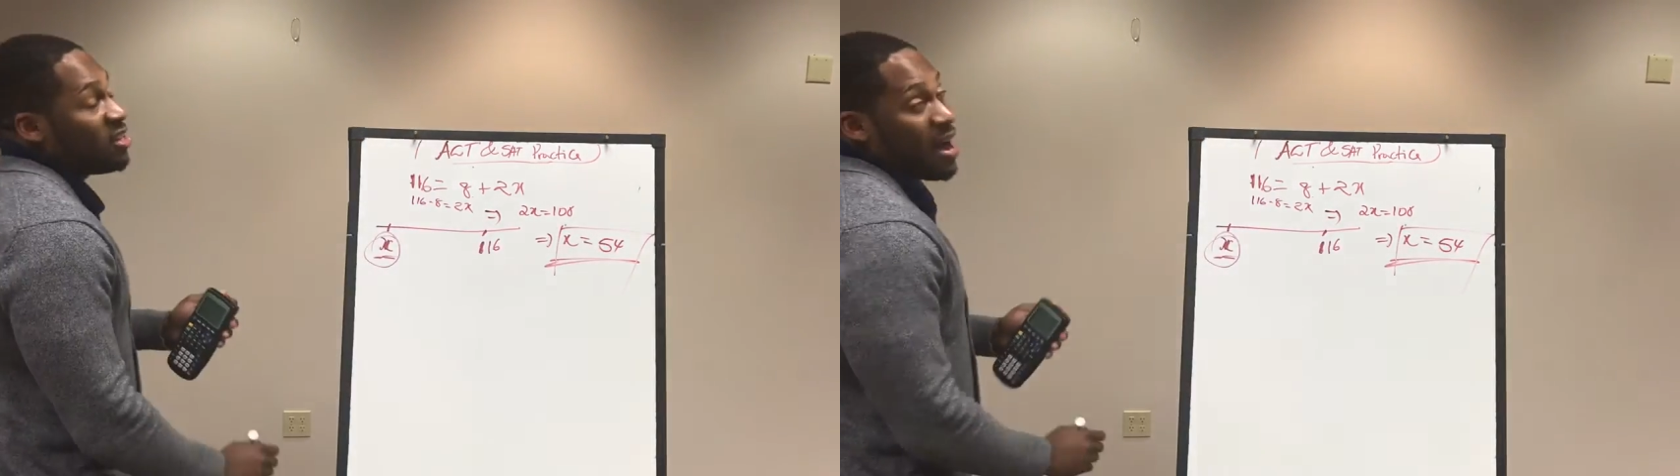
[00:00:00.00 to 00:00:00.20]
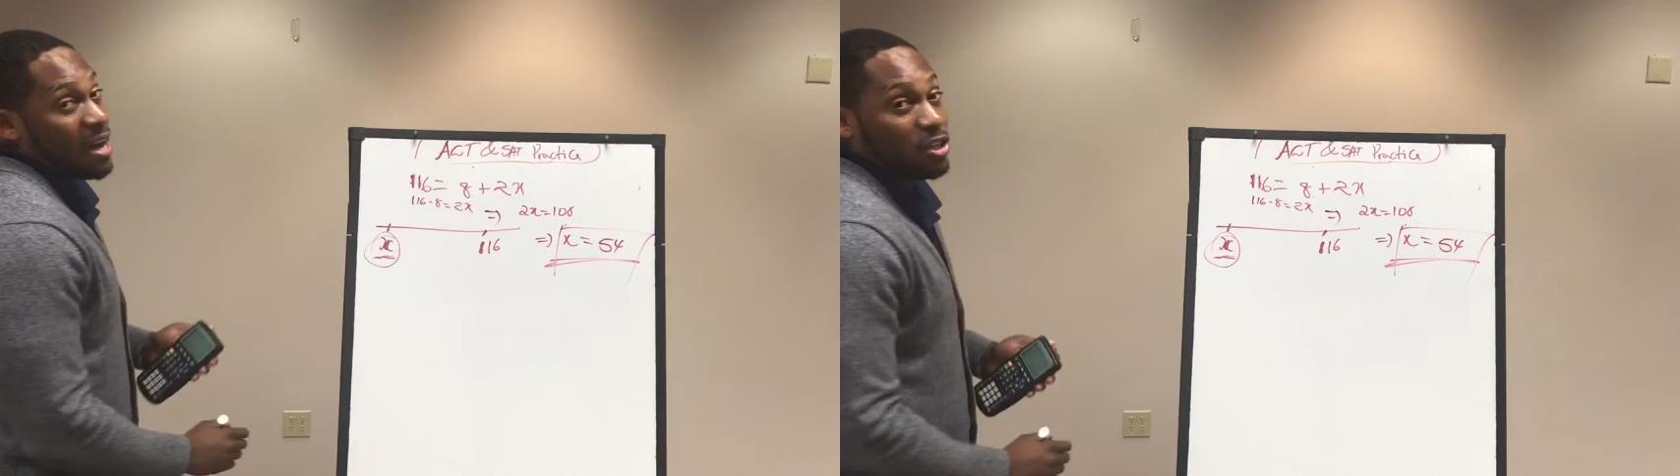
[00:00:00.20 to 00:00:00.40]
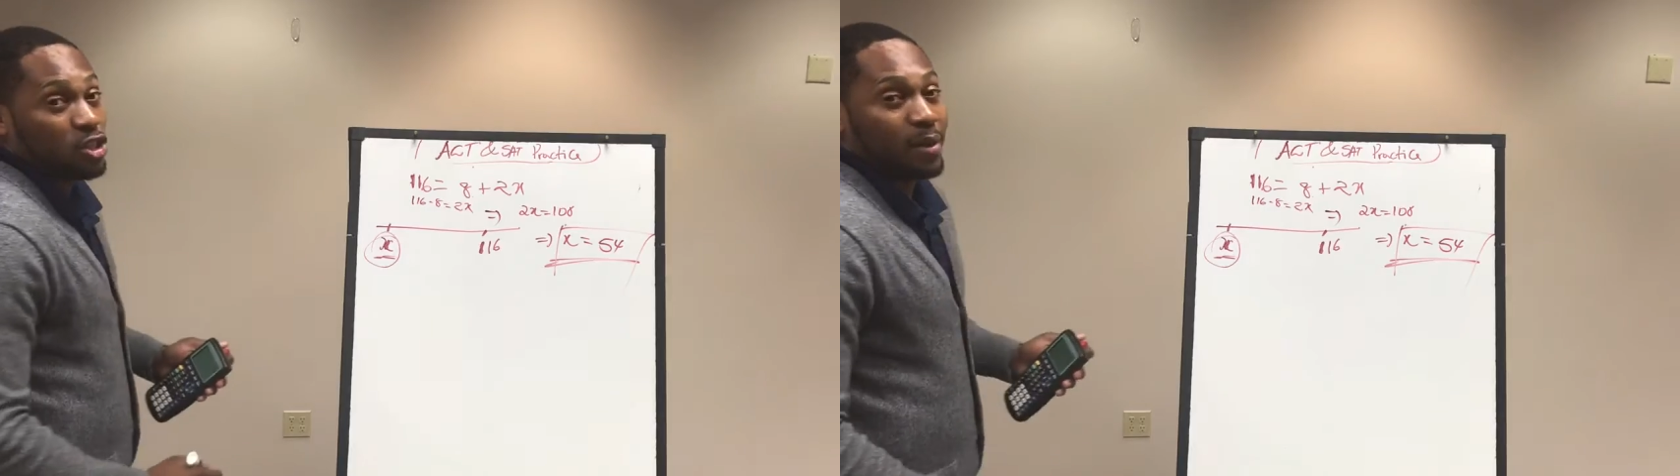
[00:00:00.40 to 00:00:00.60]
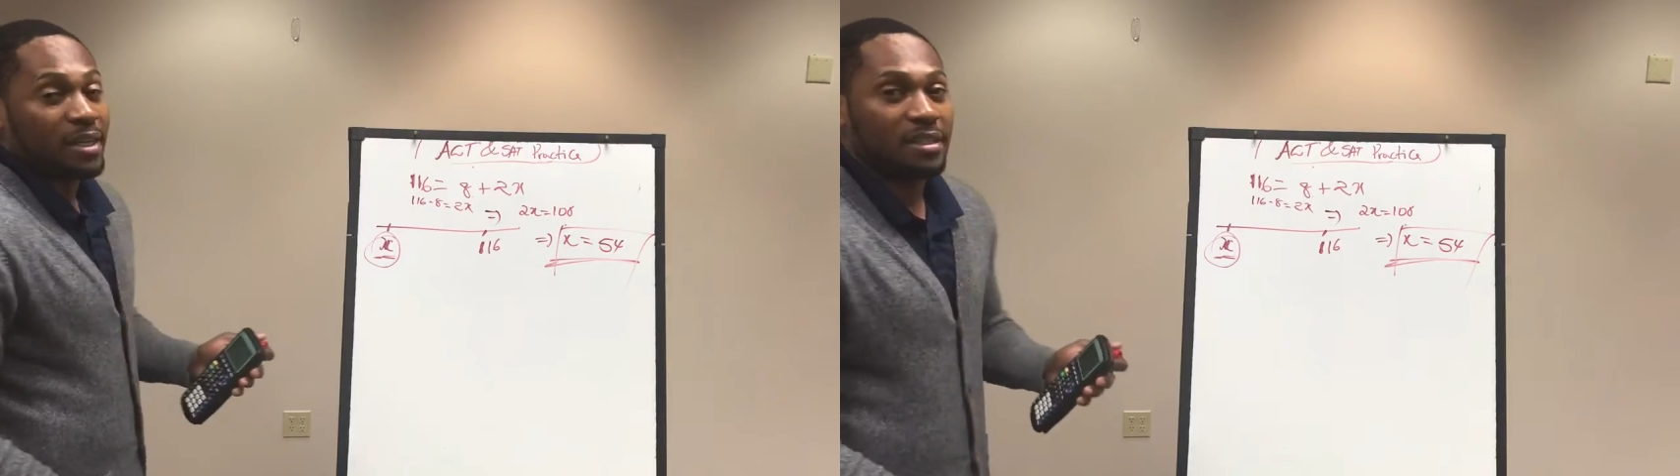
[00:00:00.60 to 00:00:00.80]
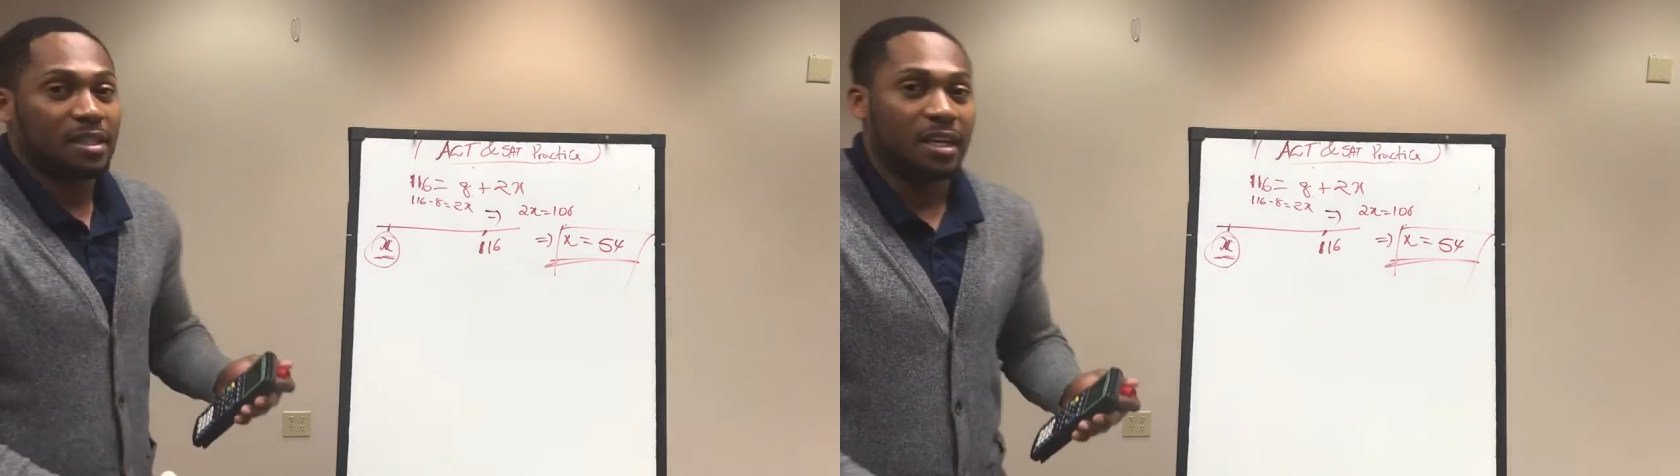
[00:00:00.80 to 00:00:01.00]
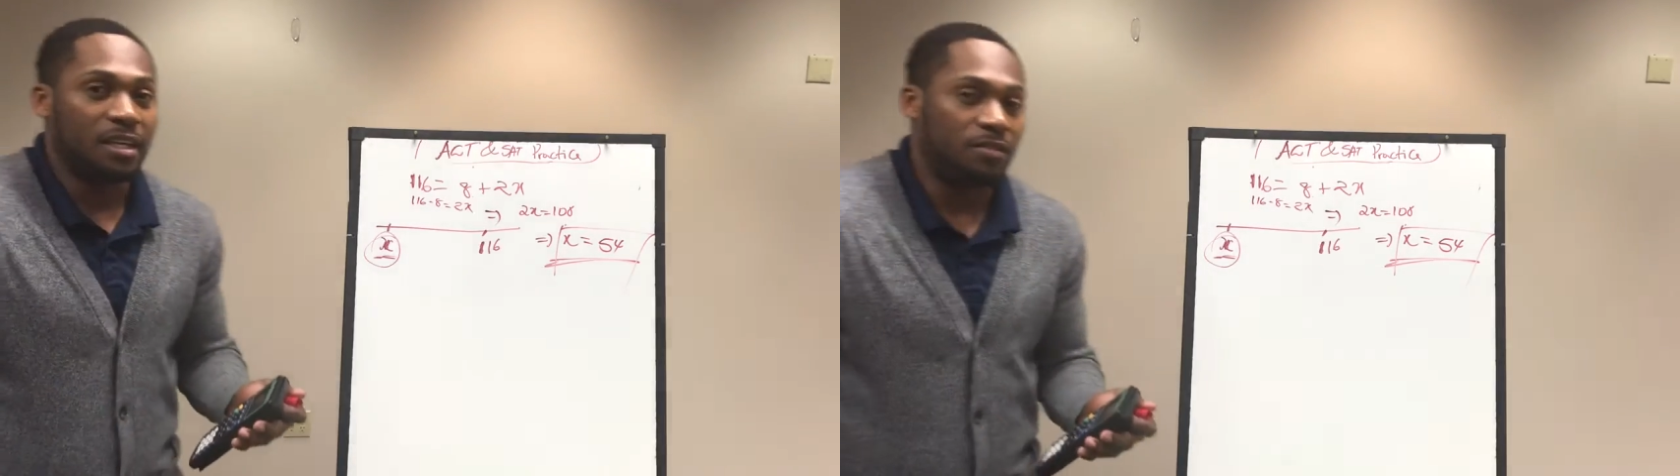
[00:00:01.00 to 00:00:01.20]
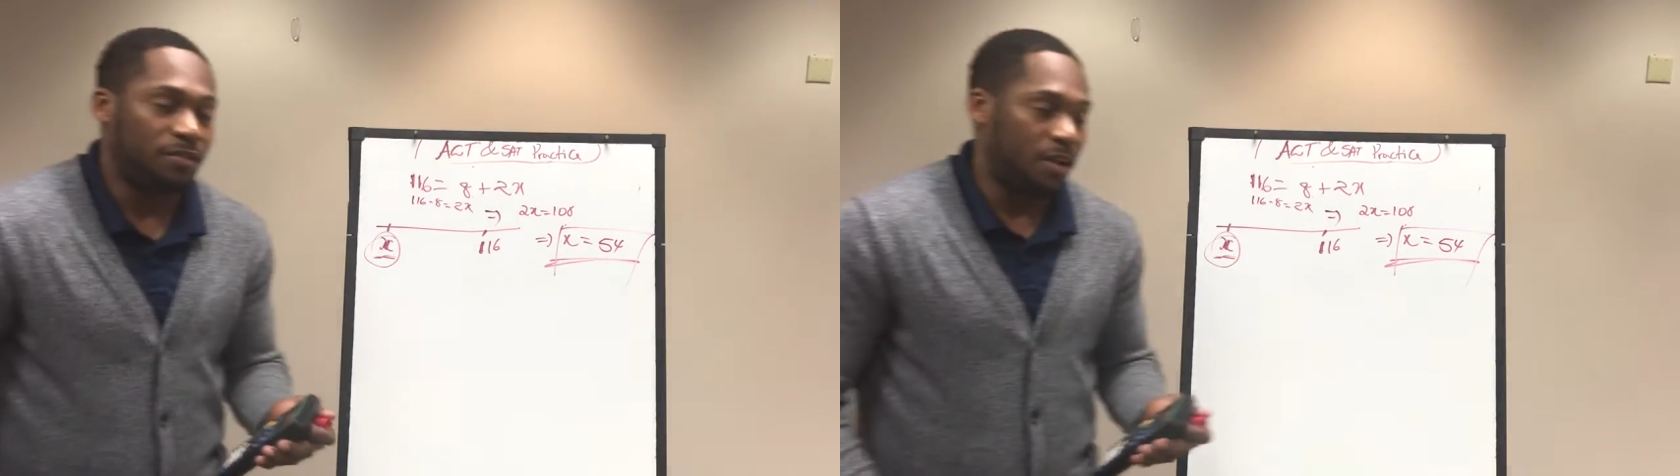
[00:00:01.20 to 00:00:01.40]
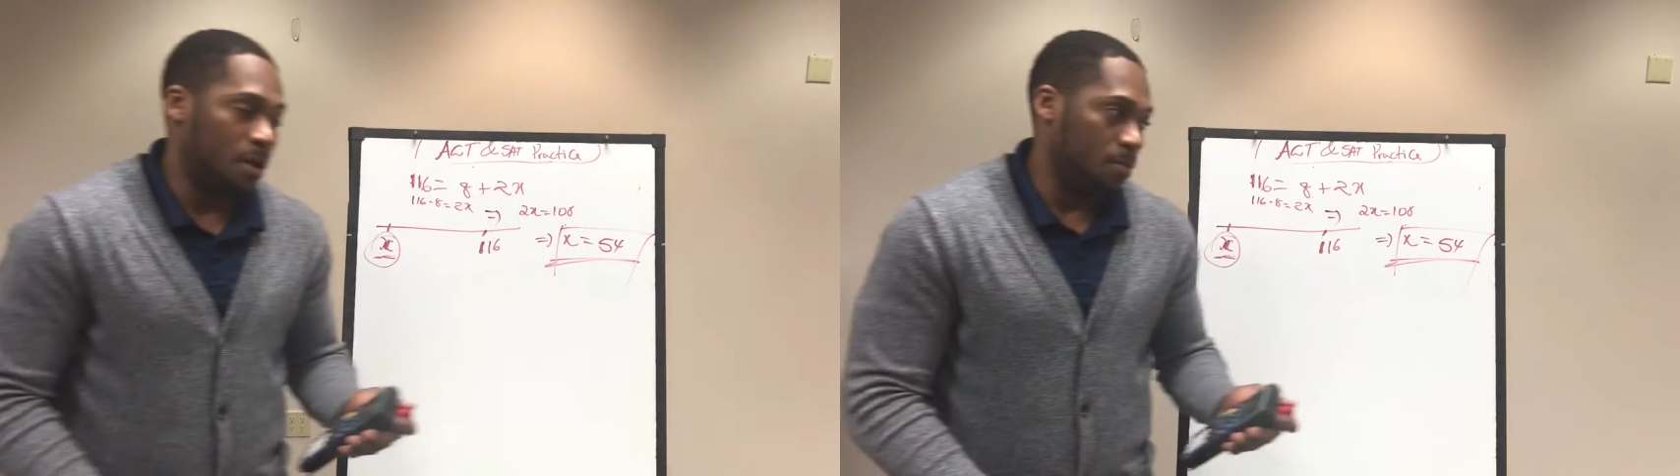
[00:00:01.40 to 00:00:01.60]
know how to translate
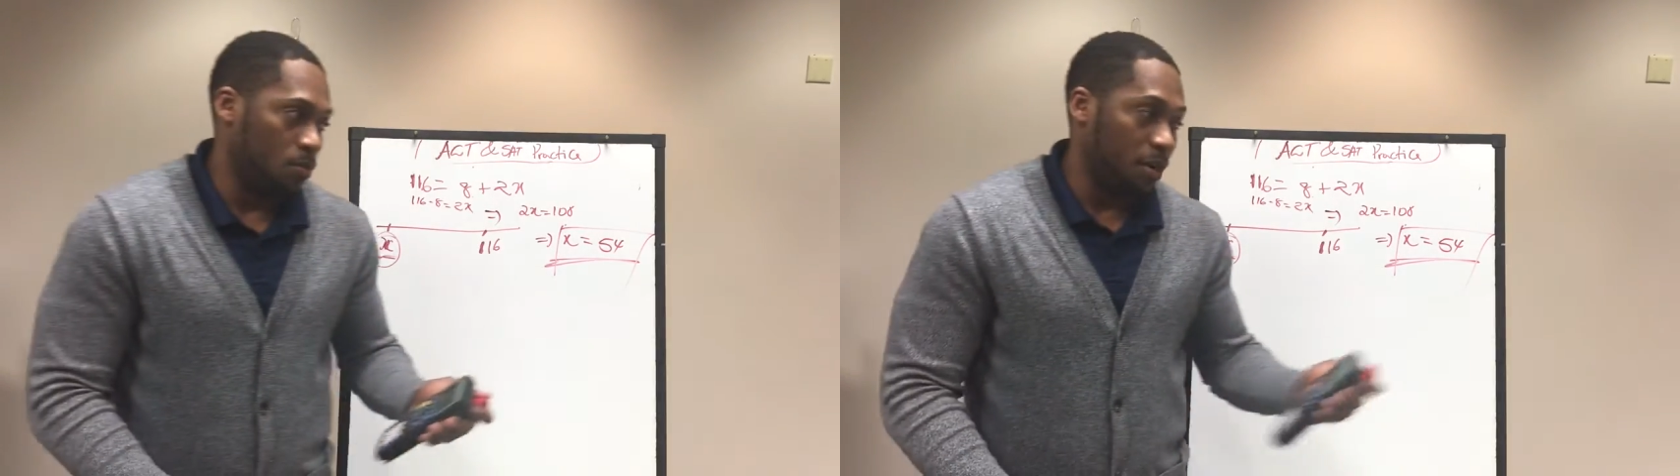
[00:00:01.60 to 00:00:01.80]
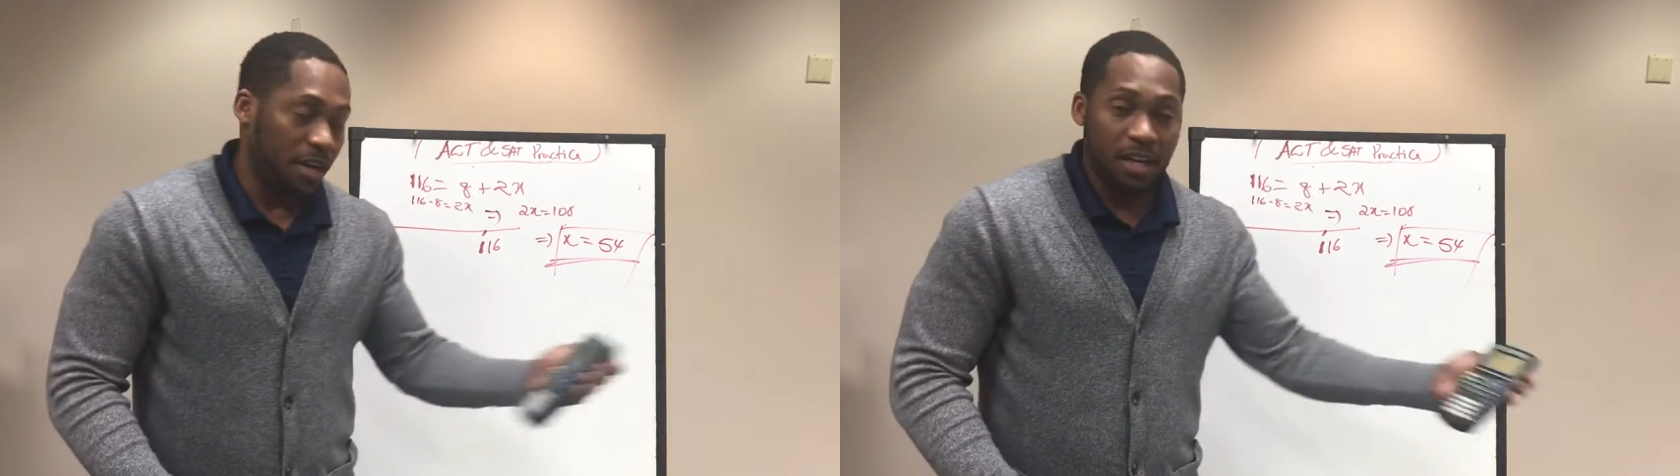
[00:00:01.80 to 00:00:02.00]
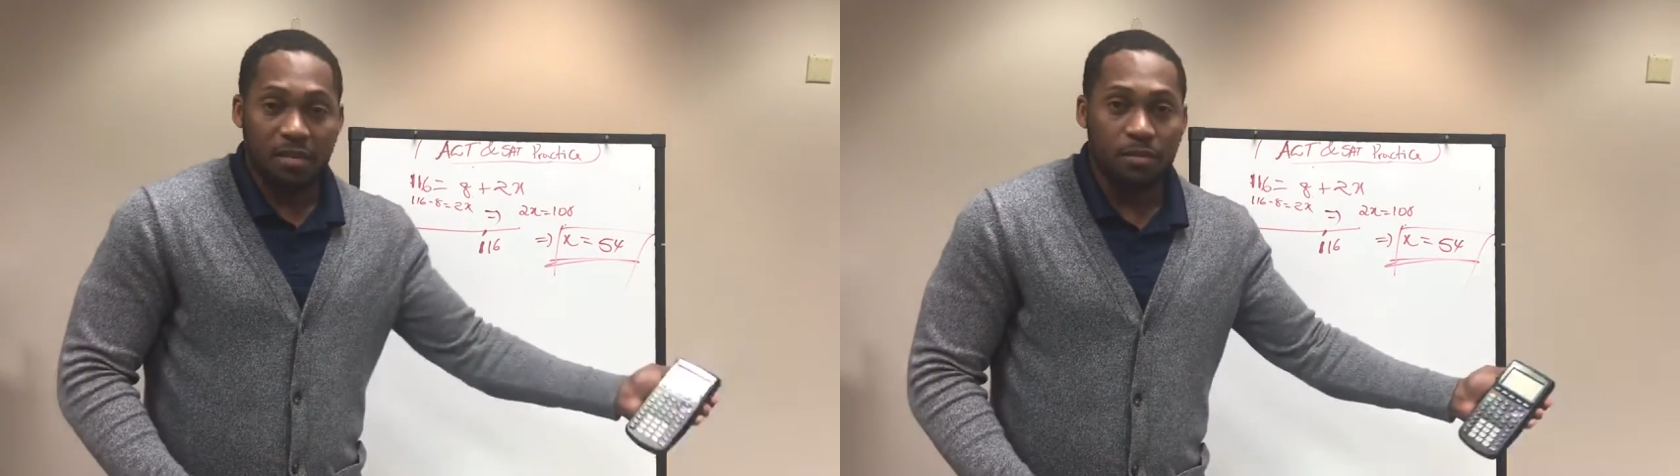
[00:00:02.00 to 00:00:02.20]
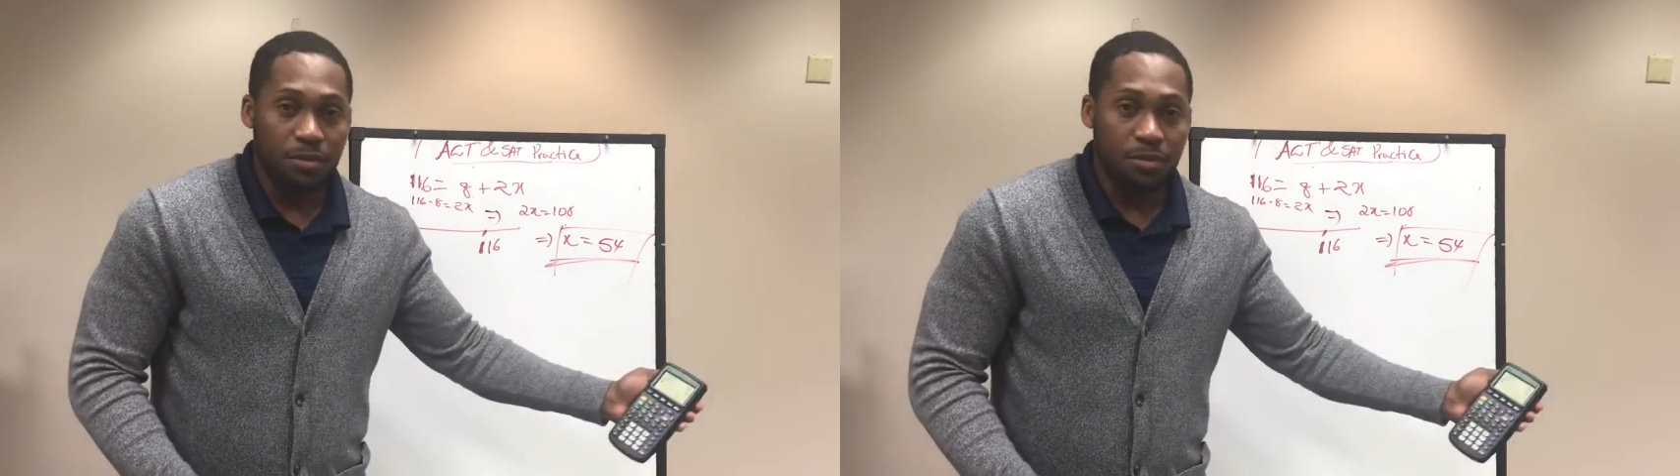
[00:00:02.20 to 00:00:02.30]
from what they give